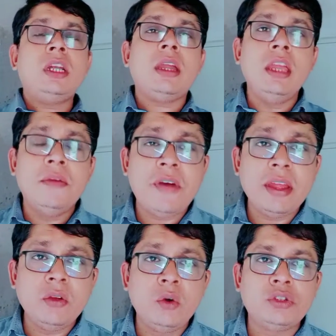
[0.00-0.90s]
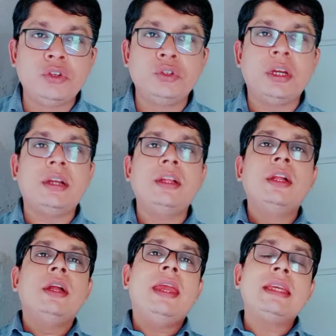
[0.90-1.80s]
if I go through
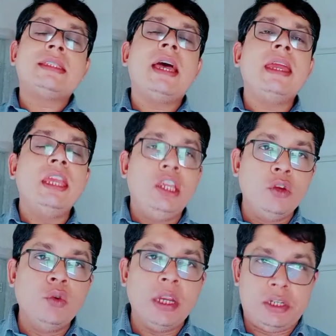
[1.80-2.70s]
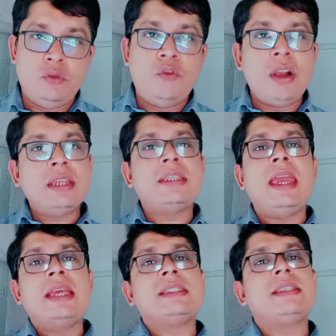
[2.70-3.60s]
the SI unit, what is
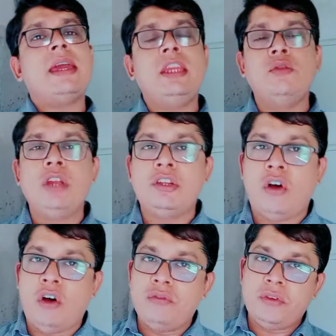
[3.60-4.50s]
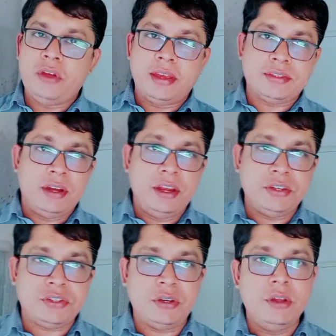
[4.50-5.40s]
the SI unit of
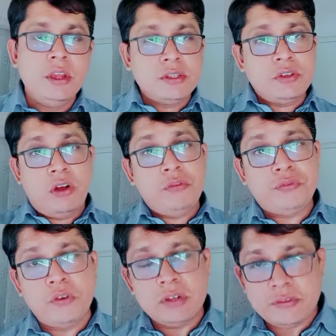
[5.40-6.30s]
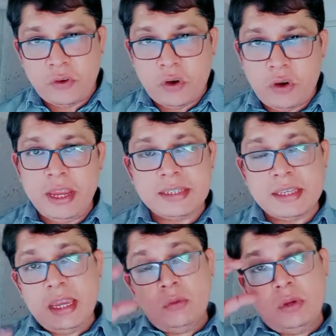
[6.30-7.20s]
acceleration? So of course for
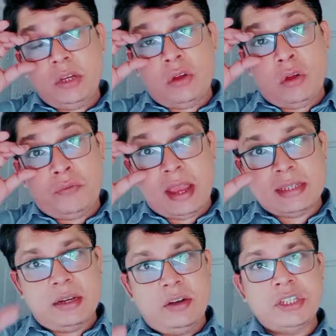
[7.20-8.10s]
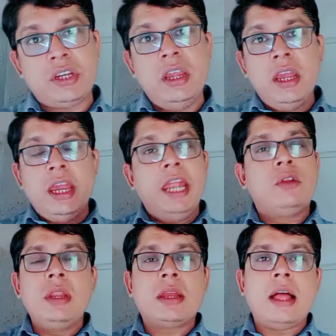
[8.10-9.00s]
SI unit of acceleration,
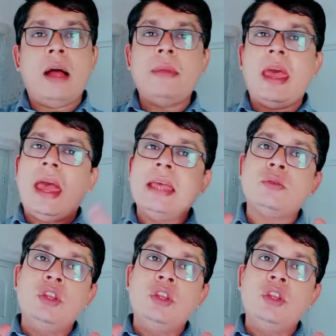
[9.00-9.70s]
it will come as we